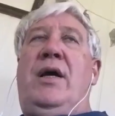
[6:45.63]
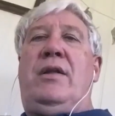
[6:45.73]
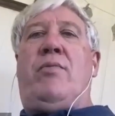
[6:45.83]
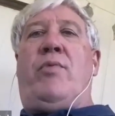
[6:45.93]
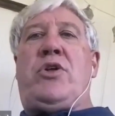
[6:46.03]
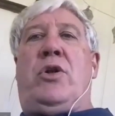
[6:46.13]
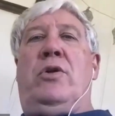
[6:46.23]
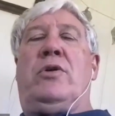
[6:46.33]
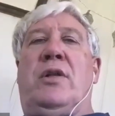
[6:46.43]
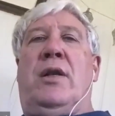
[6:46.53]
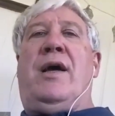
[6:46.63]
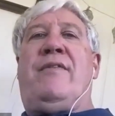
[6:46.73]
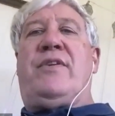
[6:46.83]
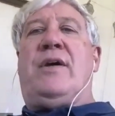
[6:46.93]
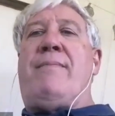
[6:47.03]
that we should look at the
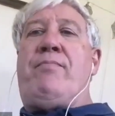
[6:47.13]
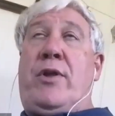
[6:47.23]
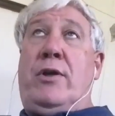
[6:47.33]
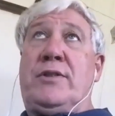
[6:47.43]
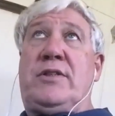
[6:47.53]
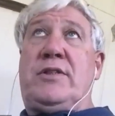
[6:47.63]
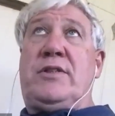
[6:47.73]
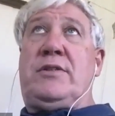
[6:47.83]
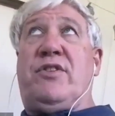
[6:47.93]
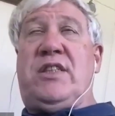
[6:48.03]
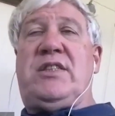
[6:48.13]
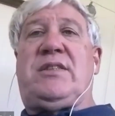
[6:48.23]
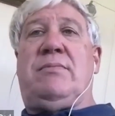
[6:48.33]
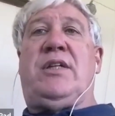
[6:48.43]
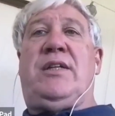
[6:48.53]
lifetime costs of the
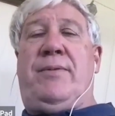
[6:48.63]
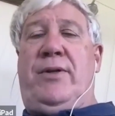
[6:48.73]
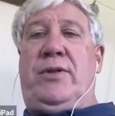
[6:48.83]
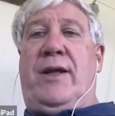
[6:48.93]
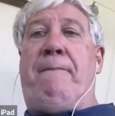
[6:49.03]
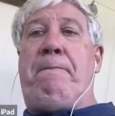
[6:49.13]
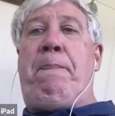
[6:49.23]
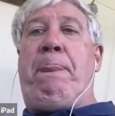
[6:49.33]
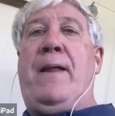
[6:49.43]
systems in the building.